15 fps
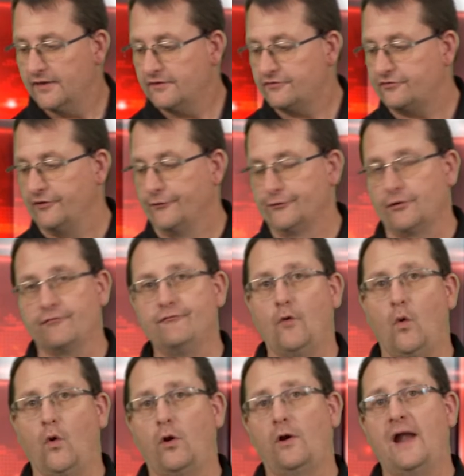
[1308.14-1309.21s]
cylinder
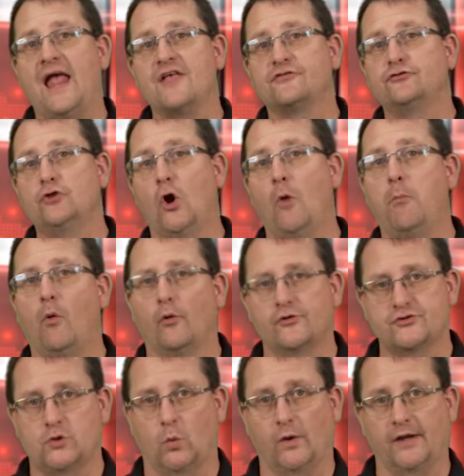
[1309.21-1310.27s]
4 has no bore
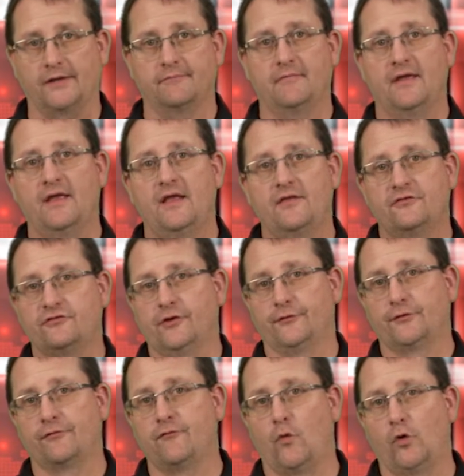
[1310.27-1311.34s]
scoring.
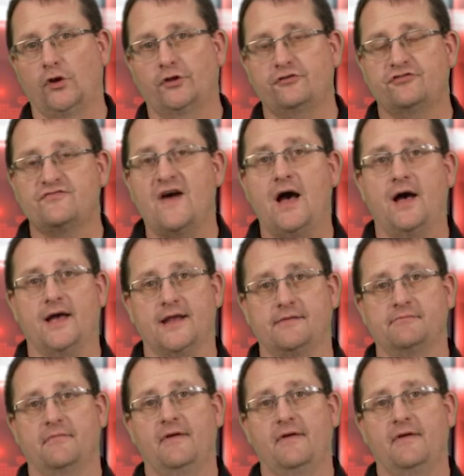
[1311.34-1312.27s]
Cylinder 4 looks fine.